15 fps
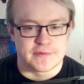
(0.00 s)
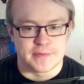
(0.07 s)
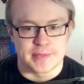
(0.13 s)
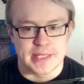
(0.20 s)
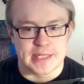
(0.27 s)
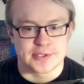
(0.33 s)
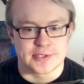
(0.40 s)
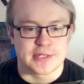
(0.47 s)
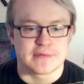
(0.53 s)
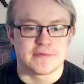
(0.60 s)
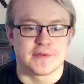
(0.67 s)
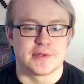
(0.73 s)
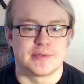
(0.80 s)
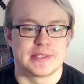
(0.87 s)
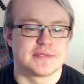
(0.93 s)
the extra deck for
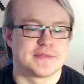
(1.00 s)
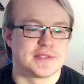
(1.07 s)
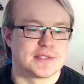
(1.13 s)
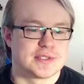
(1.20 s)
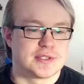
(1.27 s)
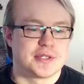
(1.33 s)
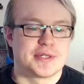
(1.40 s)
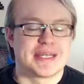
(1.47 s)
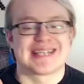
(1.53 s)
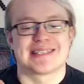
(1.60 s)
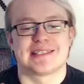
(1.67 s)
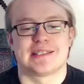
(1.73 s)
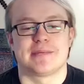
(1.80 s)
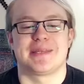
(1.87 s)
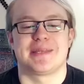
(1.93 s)
the rest of this turn
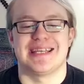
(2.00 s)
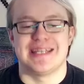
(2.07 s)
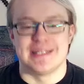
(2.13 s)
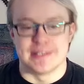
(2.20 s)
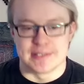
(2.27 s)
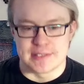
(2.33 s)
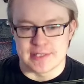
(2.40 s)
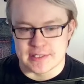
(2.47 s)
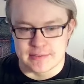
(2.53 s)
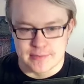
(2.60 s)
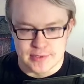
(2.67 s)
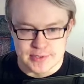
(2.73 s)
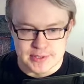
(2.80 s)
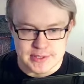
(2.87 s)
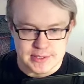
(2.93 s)
except insect
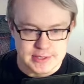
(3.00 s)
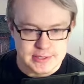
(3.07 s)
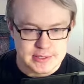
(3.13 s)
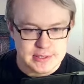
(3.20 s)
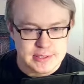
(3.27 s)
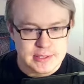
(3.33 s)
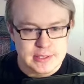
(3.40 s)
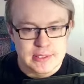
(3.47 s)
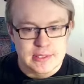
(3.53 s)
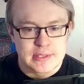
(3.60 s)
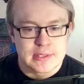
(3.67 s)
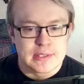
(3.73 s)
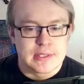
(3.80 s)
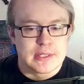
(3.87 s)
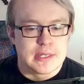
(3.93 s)
monsters.
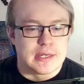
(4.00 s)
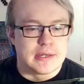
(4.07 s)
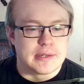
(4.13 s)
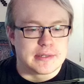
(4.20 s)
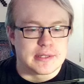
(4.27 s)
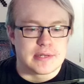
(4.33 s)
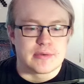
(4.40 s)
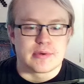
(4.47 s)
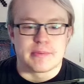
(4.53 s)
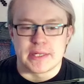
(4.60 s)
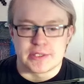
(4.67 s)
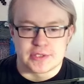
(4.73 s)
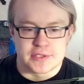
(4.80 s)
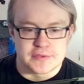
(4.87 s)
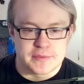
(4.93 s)
And then you can
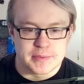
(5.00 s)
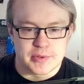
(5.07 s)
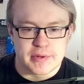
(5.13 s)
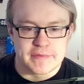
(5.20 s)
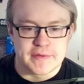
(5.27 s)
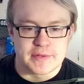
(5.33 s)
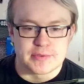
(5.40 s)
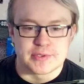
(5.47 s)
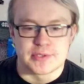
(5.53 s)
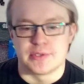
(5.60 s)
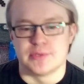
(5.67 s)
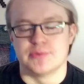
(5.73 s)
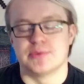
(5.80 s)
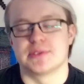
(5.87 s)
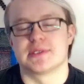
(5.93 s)
banish this from the graveyard,
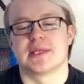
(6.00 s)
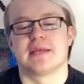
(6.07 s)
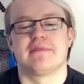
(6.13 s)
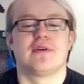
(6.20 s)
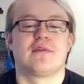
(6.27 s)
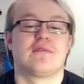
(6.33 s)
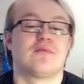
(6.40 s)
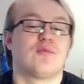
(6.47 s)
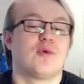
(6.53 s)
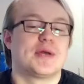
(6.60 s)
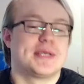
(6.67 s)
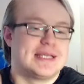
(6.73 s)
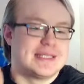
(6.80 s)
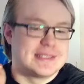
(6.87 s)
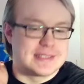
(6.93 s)
reduce the level of one
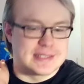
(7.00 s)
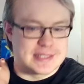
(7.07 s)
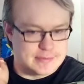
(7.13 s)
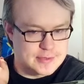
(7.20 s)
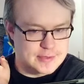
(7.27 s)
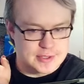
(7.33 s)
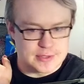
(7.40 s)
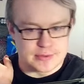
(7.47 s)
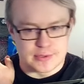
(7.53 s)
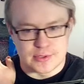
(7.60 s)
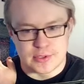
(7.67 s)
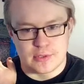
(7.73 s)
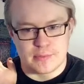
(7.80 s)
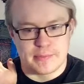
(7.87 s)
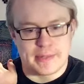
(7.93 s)
insect monster you
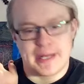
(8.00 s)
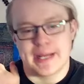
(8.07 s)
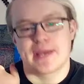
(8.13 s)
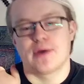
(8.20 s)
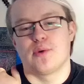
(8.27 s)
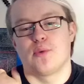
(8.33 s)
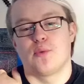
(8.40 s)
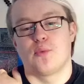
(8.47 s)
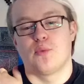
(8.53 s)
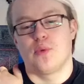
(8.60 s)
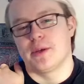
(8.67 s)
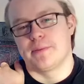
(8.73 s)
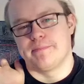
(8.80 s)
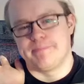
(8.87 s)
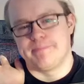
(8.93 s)
control by 1.